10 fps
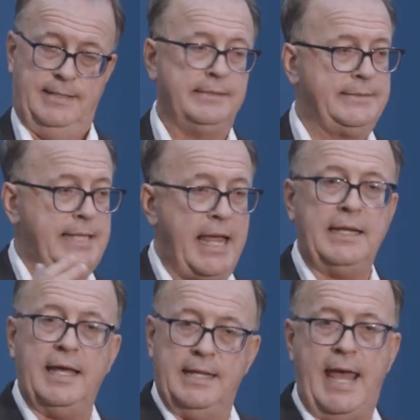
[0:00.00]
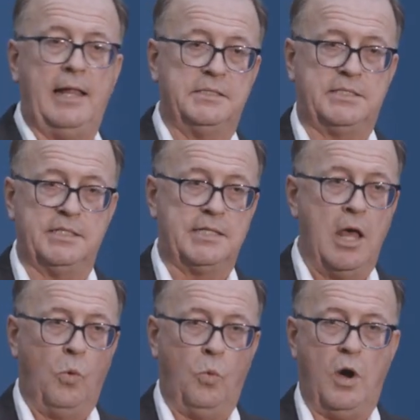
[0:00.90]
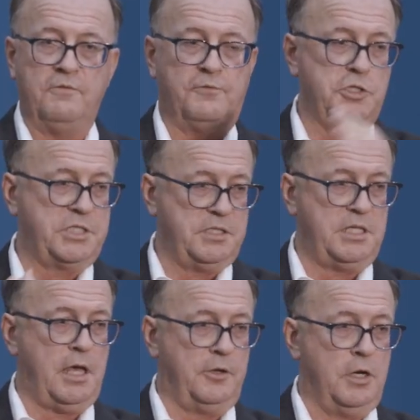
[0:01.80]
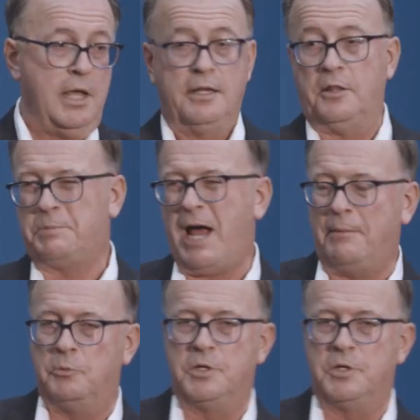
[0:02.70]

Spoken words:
It's data analysis, one versus the other. Now the problem